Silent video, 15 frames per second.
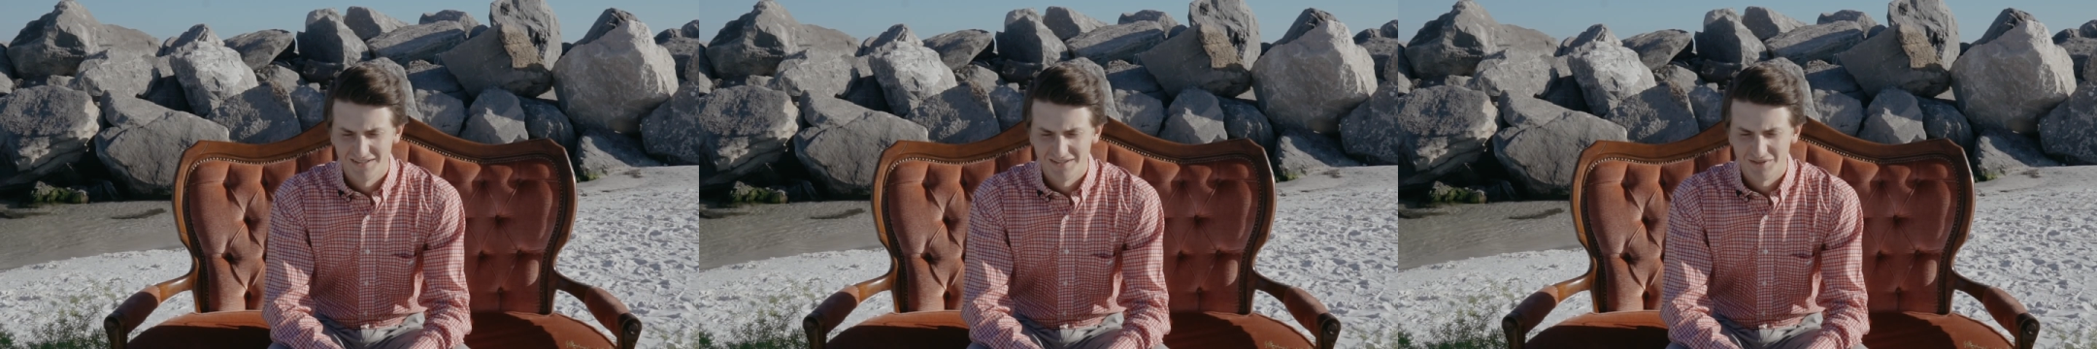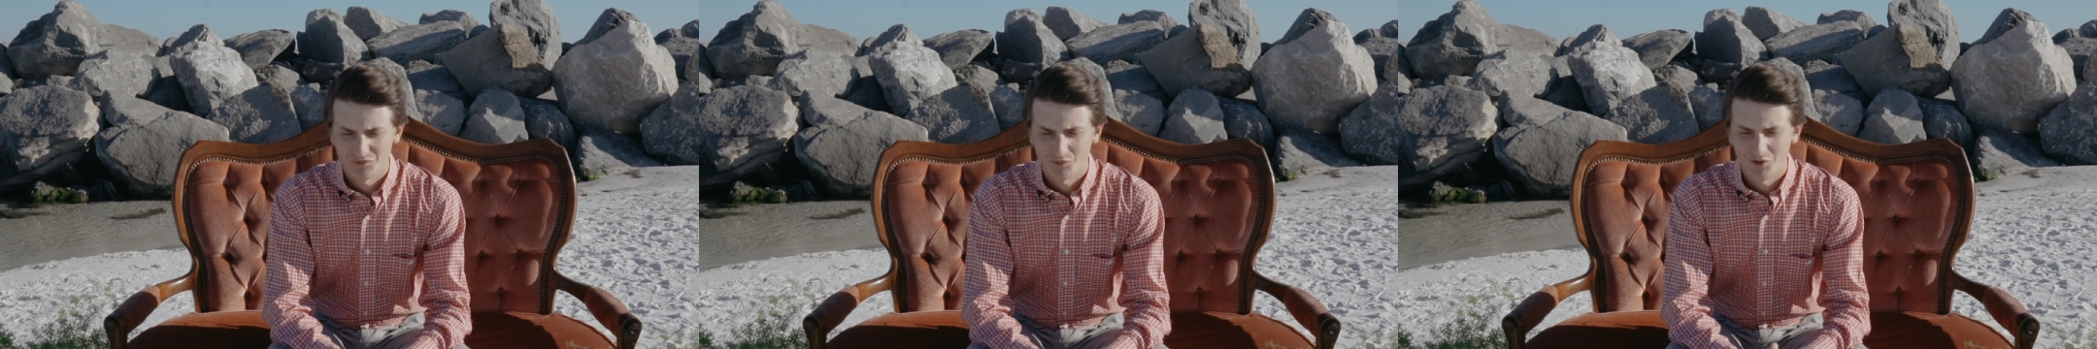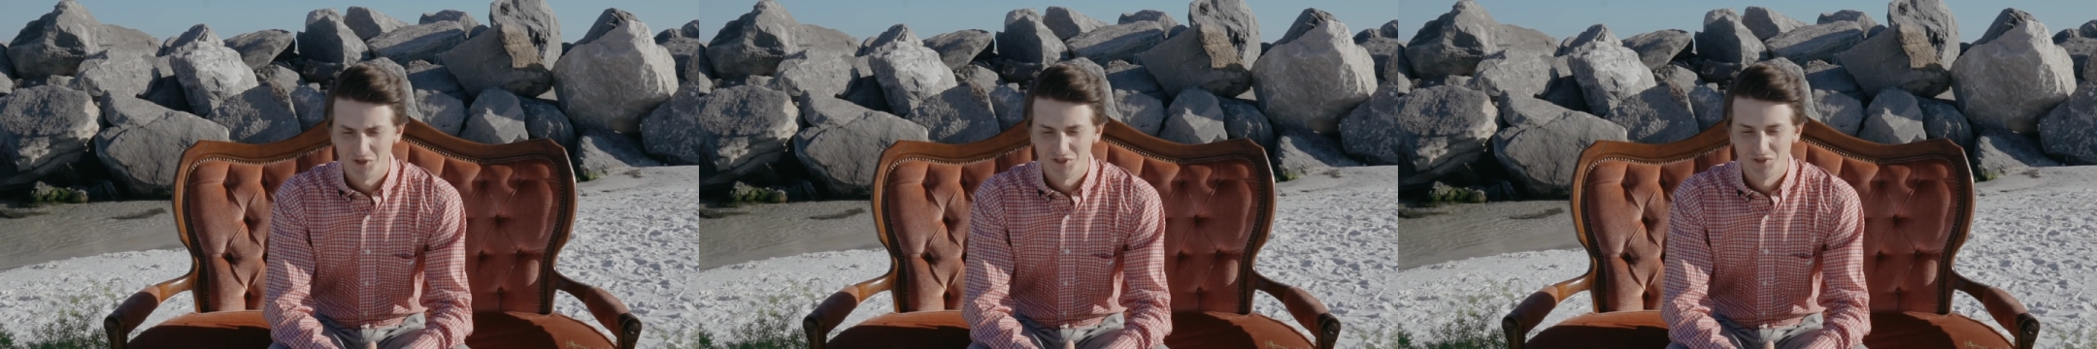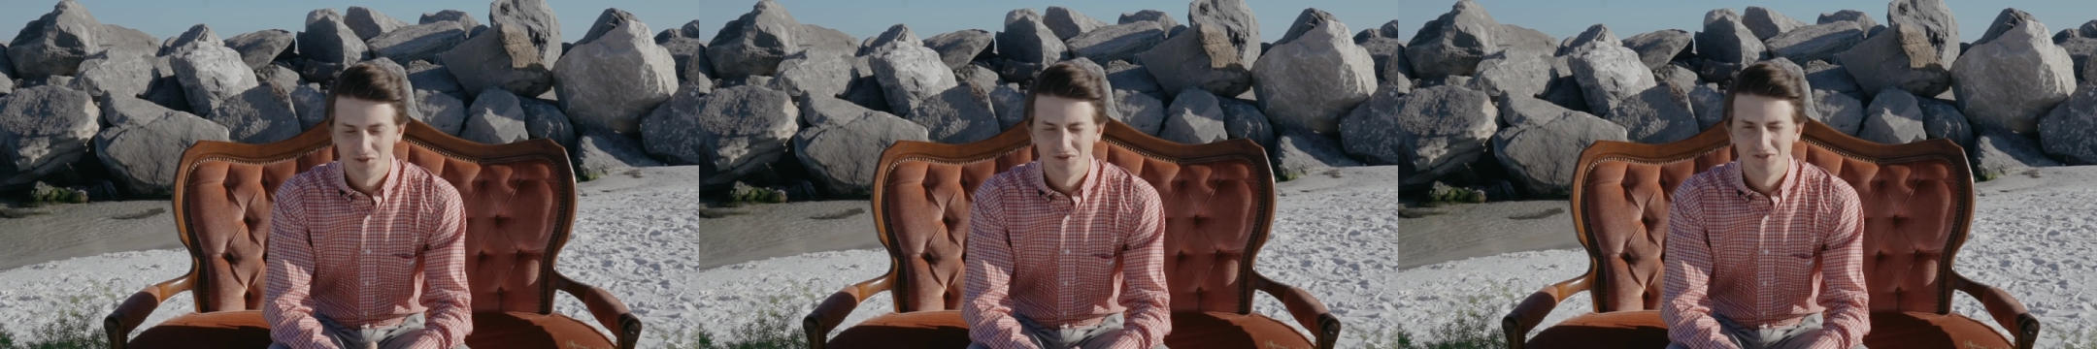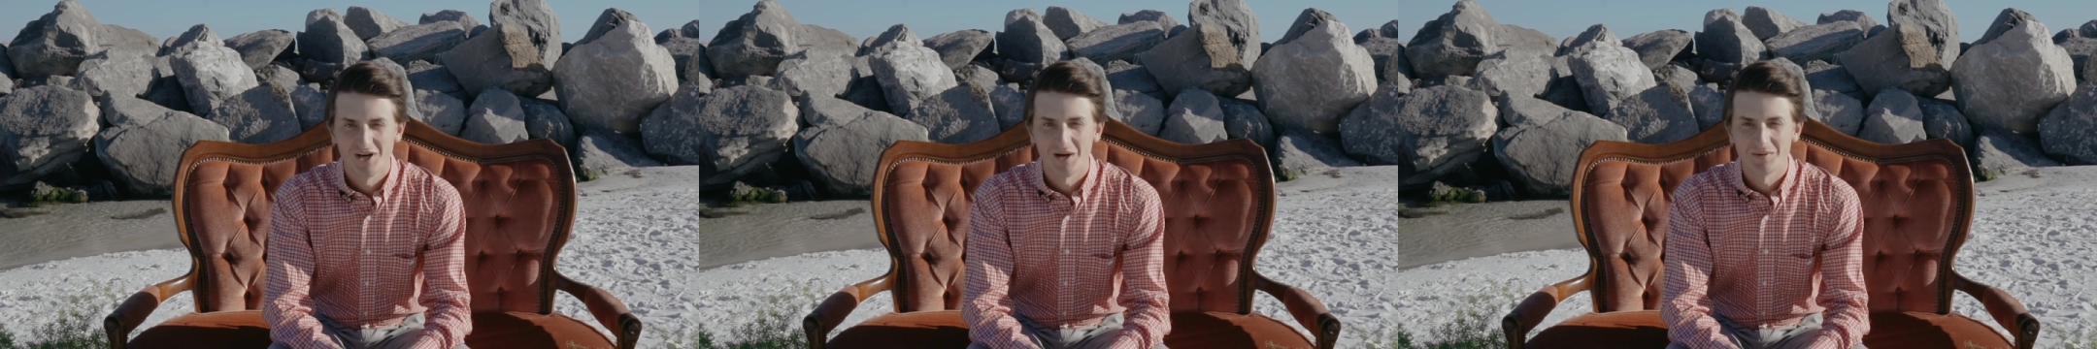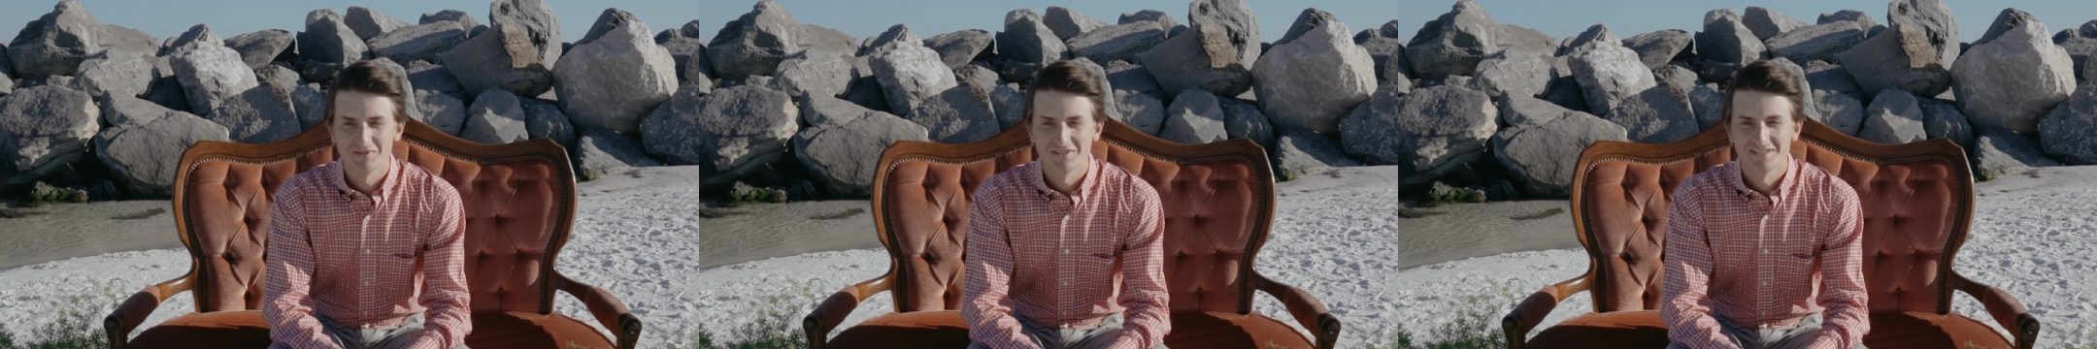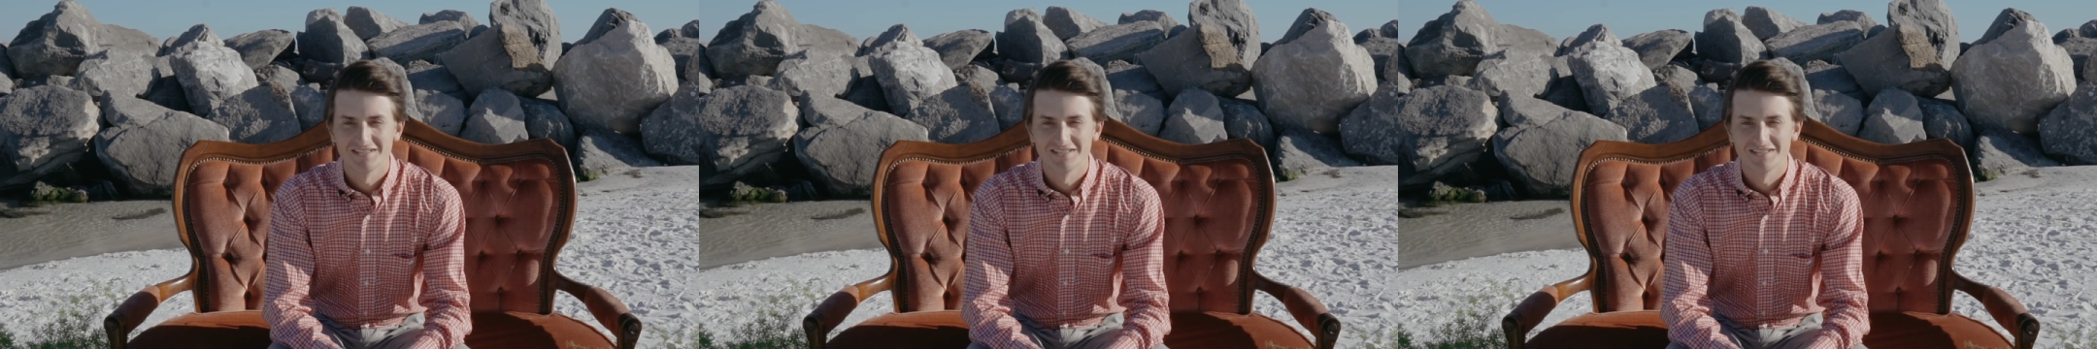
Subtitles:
was working 2 jobs at the